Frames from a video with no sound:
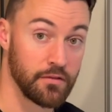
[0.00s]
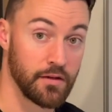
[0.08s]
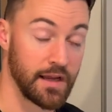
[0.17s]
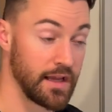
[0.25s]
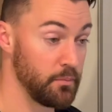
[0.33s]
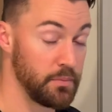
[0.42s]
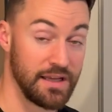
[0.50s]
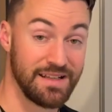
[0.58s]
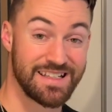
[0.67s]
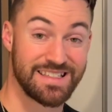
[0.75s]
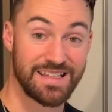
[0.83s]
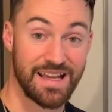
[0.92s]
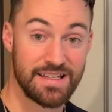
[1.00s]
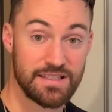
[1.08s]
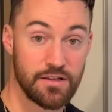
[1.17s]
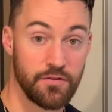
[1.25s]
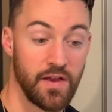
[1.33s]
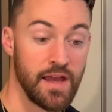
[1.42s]
Again, being
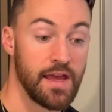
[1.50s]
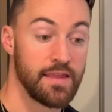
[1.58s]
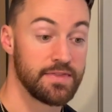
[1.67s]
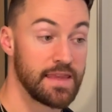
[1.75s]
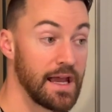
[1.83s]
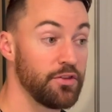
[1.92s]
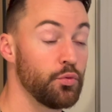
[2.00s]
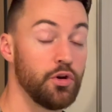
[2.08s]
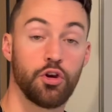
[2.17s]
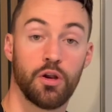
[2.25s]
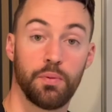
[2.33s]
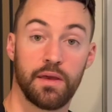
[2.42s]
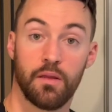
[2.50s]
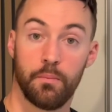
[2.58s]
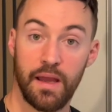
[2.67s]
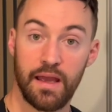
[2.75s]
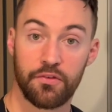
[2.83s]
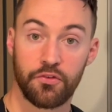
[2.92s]
decisive. That's when you're going to play the
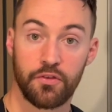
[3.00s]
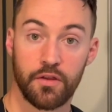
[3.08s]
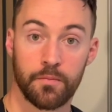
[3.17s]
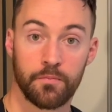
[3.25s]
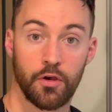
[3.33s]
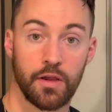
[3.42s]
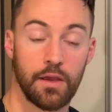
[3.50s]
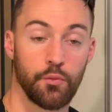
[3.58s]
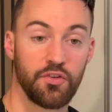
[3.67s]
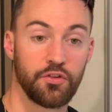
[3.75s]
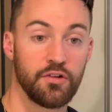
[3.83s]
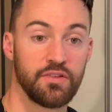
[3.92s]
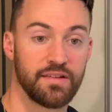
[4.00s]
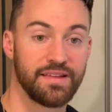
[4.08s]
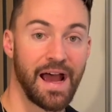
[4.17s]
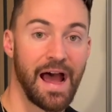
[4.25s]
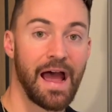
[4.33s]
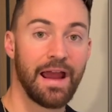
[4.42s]
best. Okay, and we start to
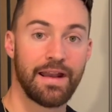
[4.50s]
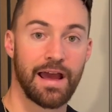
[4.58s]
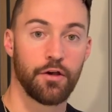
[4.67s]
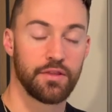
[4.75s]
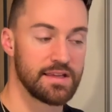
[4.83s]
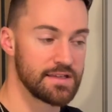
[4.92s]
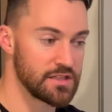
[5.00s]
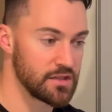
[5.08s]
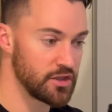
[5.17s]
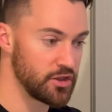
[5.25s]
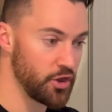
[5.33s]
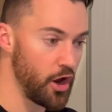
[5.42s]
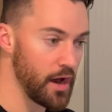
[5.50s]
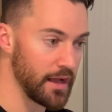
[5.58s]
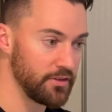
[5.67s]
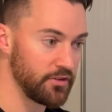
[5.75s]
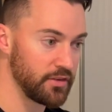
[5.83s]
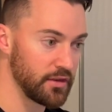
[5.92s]
tie now these
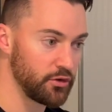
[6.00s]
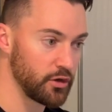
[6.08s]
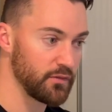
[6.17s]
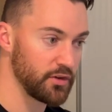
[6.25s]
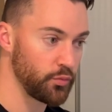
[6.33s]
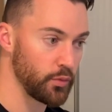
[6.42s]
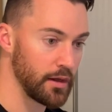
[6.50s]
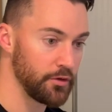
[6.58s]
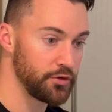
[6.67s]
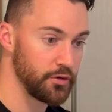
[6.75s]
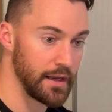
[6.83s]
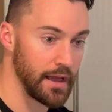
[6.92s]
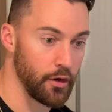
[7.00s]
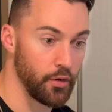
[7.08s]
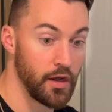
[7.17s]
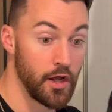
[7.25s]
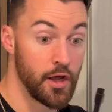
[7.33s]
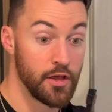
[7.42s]
thoughts that serve us well to now
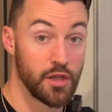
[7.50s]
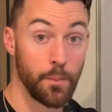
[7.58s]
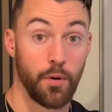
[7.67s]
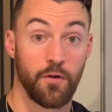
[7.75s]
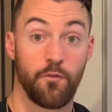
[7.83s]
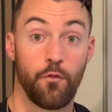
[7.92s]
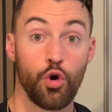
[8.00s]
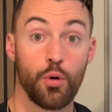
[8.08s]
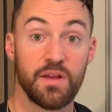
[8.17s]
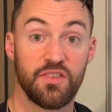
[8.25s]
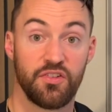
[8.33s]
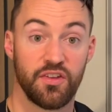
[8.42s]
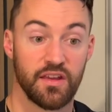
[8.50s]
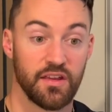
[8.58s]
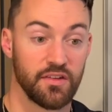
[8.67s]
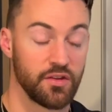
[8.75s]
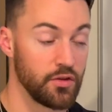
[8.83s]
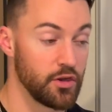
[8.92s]
the
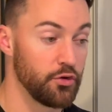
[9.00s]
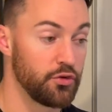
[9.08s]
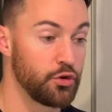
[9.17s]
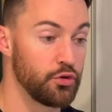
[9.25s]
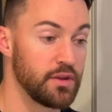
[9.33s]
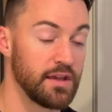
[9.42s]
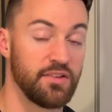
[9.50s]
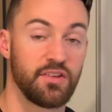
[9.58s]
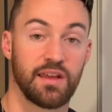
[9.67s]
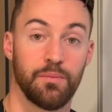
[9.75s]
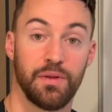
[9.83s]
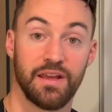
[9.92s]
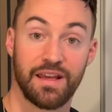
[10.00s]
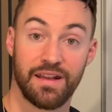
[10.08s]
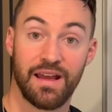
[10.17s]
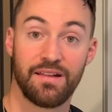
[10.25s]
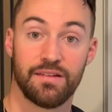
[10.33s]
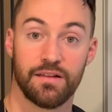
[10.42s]
performances that those two things can be
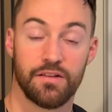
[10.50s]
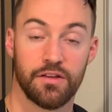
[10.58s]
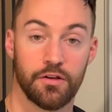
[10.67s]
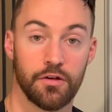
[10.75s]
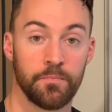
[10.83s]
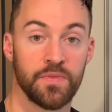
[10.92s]
connected to.